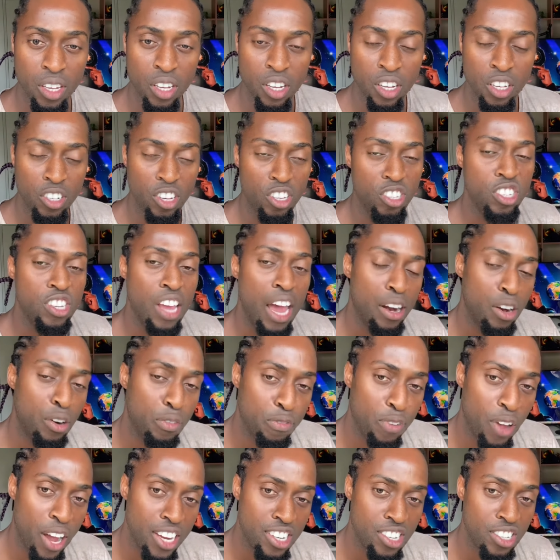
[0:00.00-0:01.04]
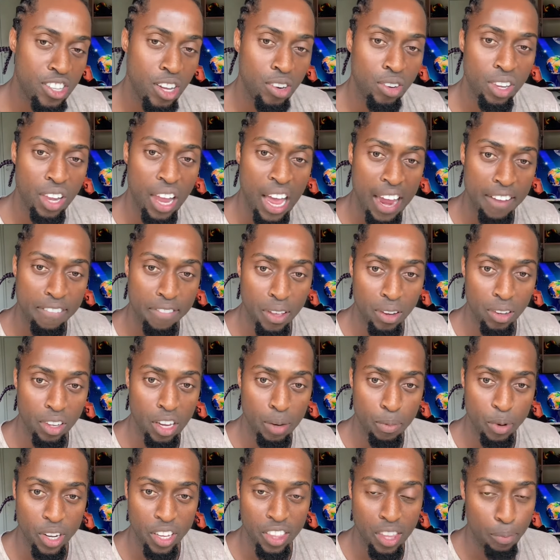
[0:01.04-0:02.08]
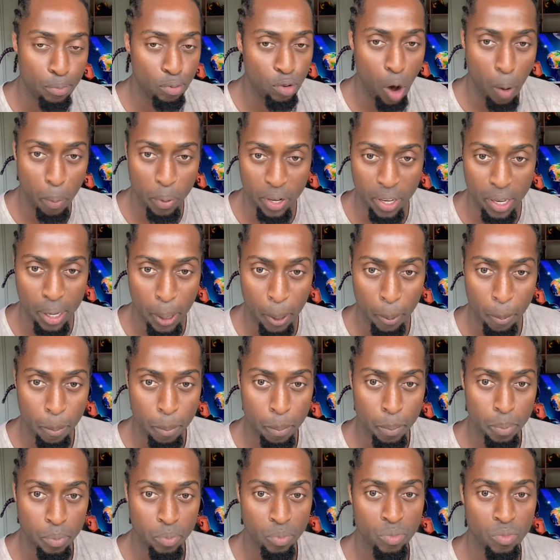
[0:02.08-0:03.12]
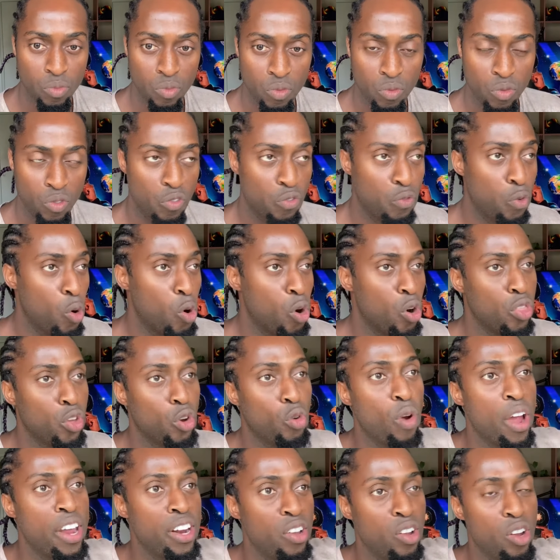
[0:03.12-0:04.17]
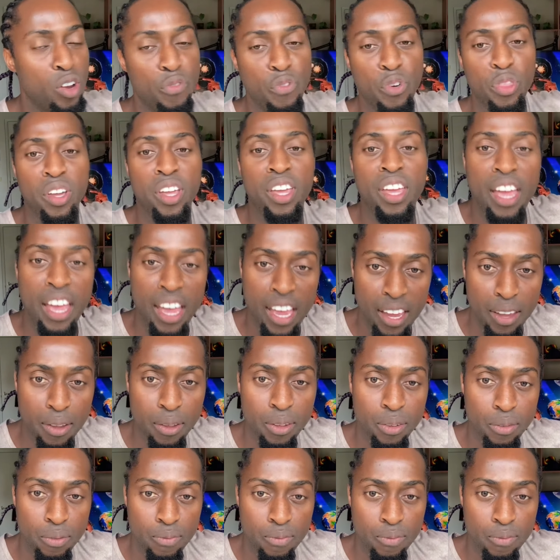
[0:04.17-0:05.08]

to sacrifice their life, their liberty, their property for the greater good, for the King.